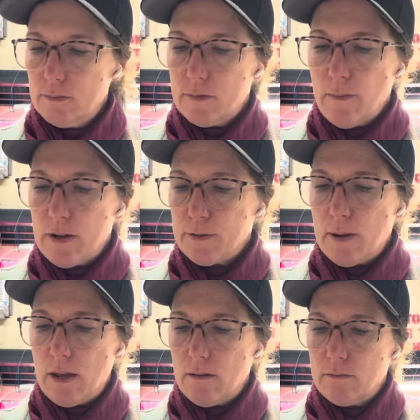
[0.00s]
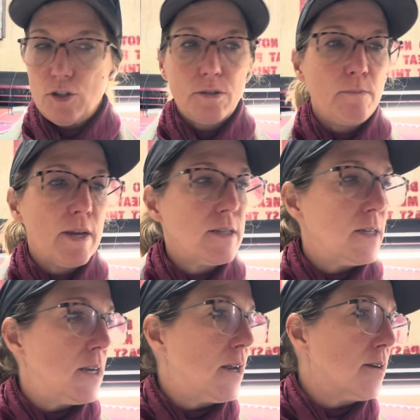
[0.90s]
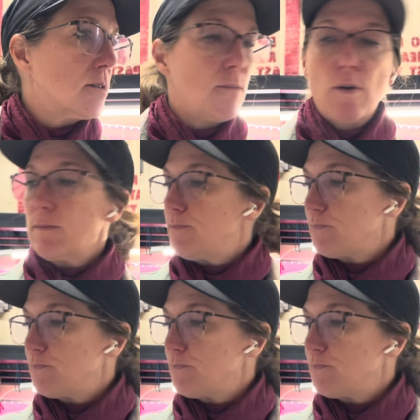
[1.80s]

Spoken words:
They must be just mixed in here somewhere.